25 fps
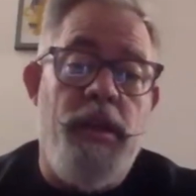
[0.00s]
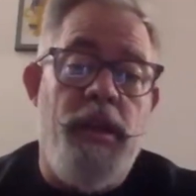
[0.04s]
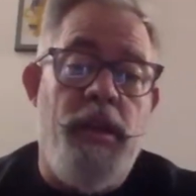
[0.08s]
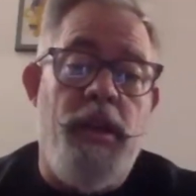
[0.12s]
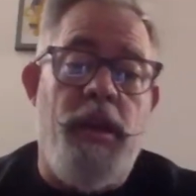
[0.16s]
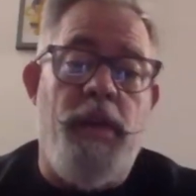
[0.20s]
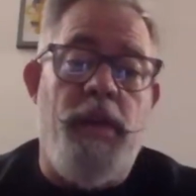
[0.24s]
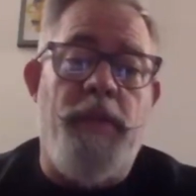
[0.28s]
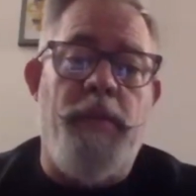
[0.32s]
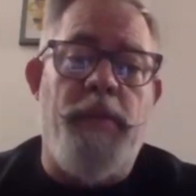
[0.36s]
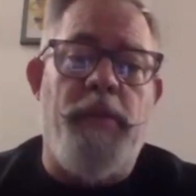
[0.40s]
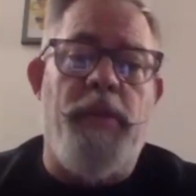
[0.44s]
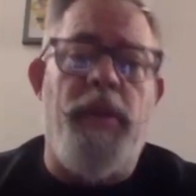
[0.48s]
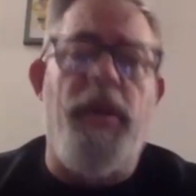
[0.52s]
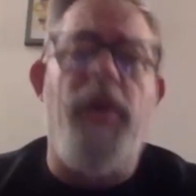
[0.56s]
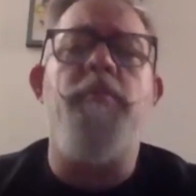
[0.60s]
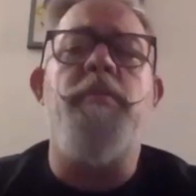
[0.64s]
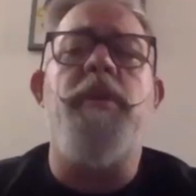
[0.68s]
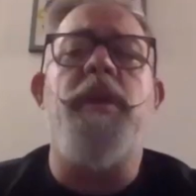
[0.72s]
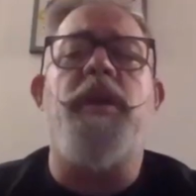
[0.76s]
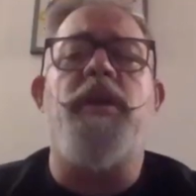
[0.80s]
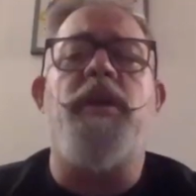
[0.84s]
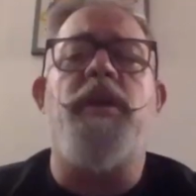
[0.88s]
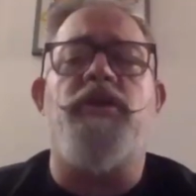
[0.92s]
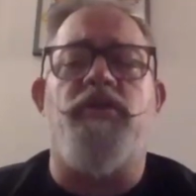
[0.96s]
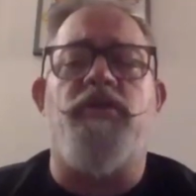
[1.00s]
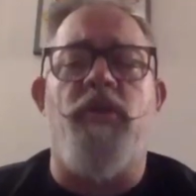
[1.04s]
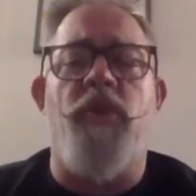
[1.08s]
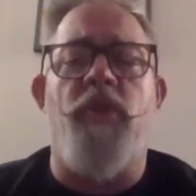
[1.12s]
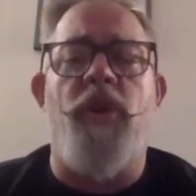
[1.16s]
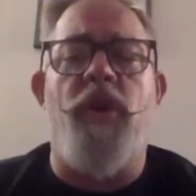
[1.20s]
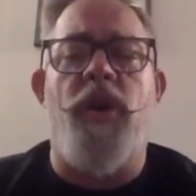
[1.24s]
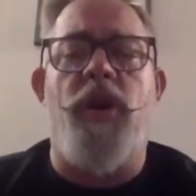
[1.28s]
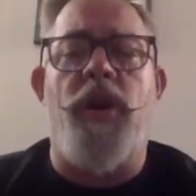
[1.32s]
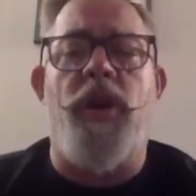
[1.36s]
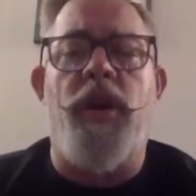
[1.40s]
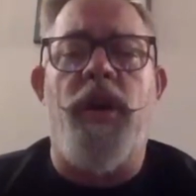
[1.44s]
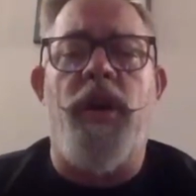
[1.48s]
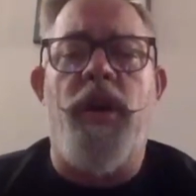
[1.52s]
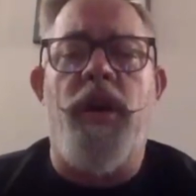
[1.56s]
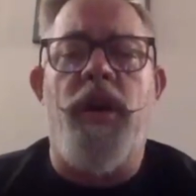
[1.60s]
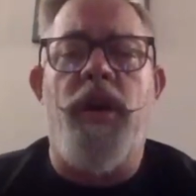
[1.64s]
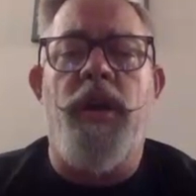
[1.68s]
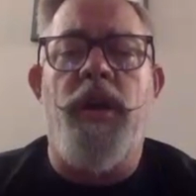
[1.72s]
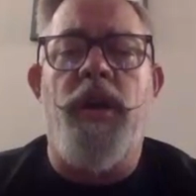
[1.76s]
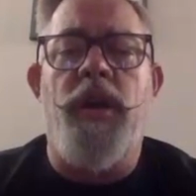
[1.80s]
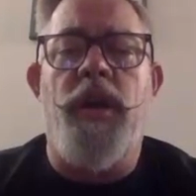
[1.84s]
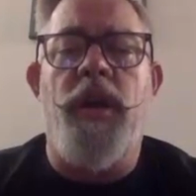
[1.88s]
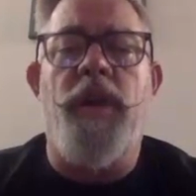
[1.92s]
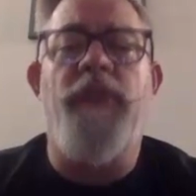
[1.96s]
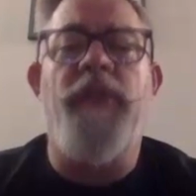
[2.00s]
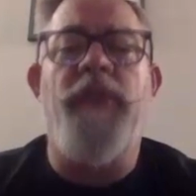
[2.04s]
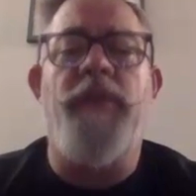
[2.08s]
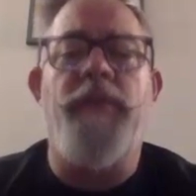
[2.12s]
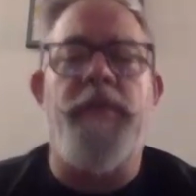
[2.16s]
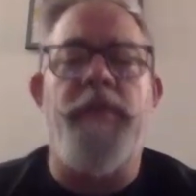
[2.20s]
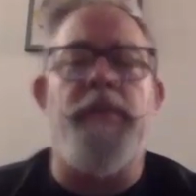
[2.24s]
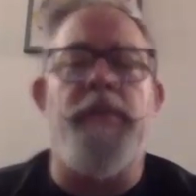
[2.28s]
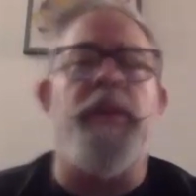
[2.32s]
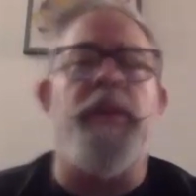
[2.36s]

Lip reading: And people, hey, make it strong. I've had people